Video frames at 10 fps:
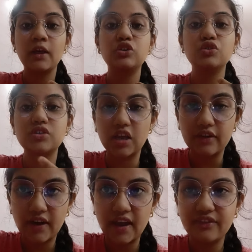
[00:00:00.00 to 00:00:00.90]
to
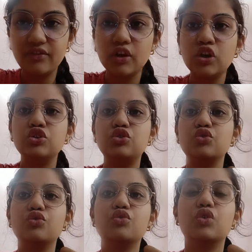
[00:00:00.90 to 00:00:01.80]
survive
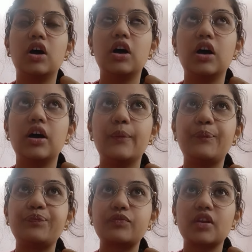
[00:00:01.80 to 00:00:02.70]
to
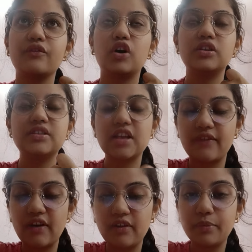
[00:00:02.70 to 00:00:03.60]
for the
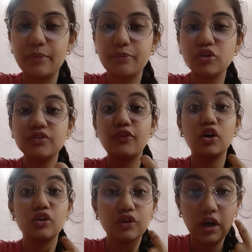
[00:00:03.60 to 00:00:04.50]
survival purpose.
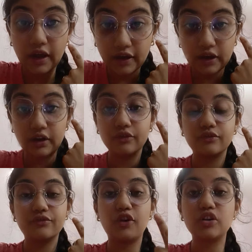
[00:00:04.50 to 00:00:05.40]

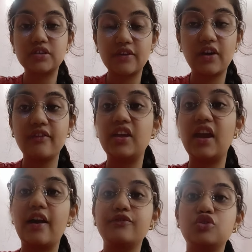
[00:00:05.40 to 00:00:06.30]
For survive, they
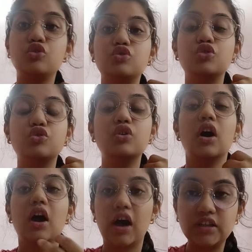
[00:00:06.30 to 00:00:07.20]
have to do
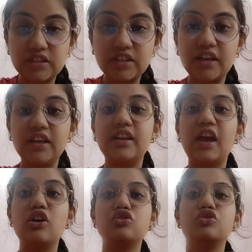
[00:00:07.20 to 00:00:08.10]
hunting, they
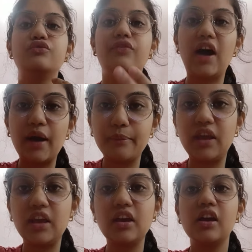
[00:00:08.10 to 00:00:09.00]
have to do
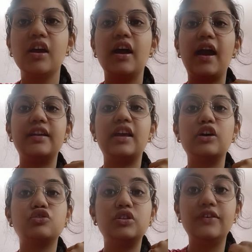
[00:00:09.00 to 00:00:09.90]
farming, and they have
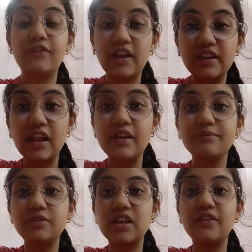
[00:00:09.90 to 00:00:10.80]
to defend
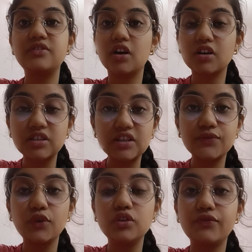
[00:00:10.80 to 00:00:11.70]
themselves
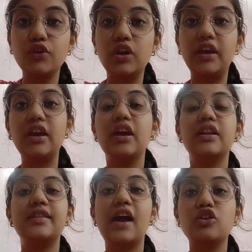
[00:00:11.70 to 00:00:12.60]
successfully.
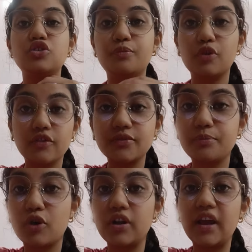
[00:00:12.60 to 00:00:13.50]
They have to
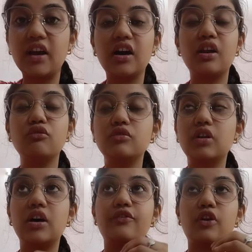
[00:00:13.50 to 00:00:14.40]
protect
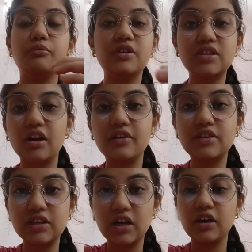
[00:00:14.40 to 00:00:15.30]
around from
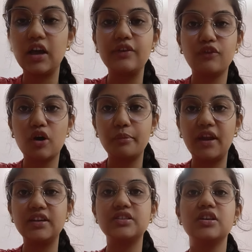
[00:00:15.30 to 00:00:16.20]
the
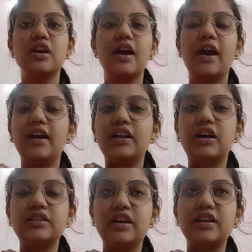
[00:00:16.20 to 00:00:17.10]
environment, and
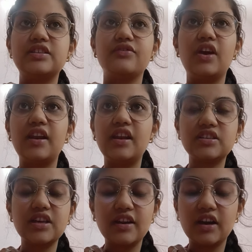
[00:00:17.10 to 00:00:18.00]
there is various
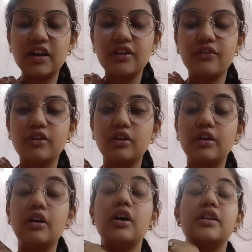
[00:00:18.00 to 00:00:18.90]

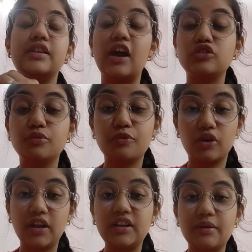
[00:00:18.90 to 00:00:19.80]
they have to
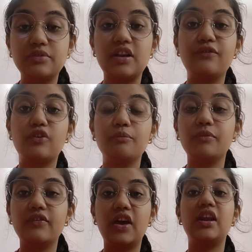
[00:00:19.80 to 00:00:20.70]
protect themselves
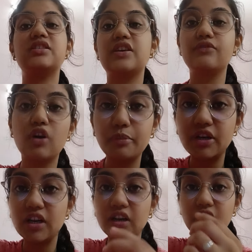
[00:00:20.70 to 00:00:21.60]
from various
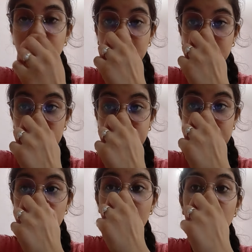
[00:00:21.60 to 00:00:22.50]
environmental conditions.
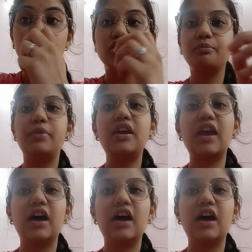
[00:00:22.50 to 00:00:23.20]
So they